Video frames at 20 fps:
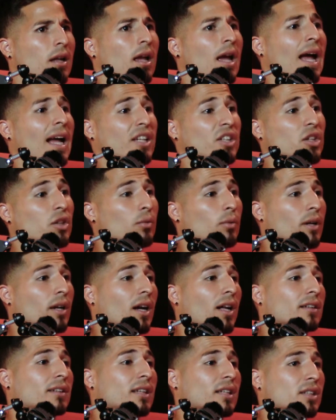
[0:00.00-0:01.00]
Actually, we
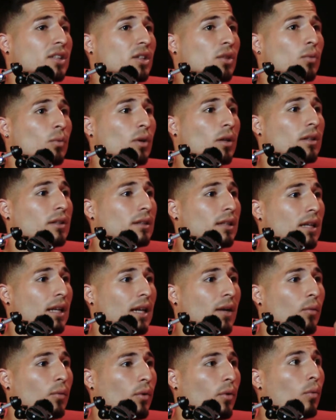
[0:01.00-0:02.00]
got tested once.
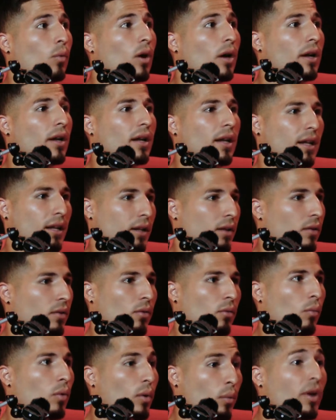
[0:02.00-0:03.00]

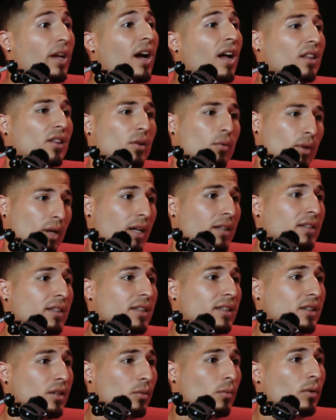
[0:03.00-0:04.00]
When we got there, we got
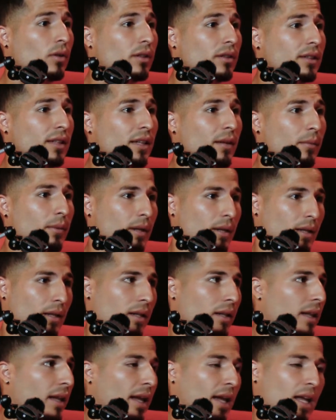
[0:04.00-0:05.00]
tested one time,
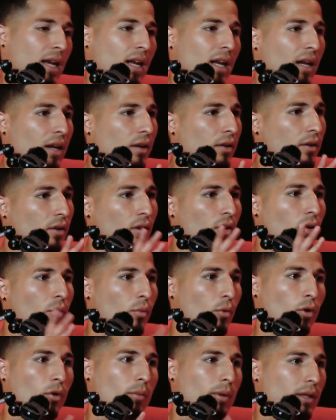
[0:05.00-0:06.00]
and they had a
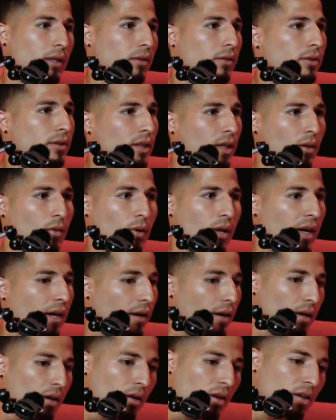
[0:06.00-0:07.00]
room at the hotel where
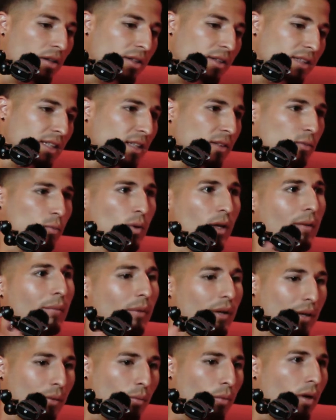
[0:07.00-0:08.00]
all the teams went,
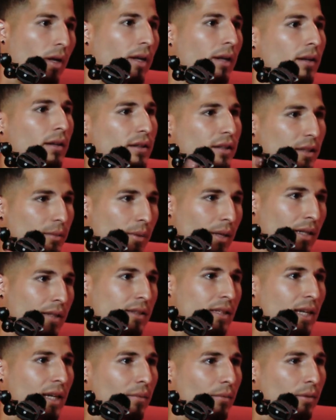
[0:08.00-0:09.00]
but one team at a
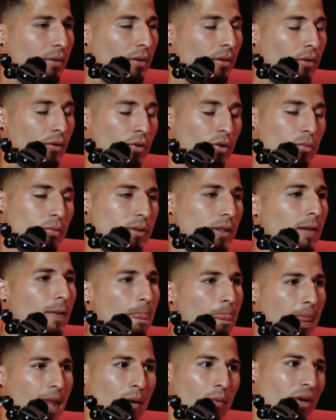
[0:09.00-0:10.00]
time, groups.
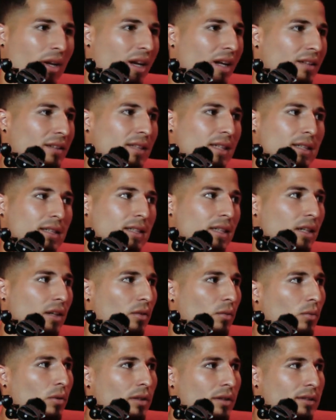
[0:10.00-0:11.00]
And we got tested at
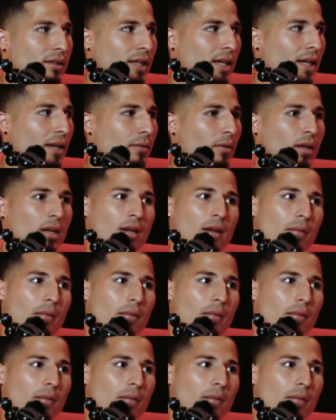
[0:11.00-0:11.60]
one time.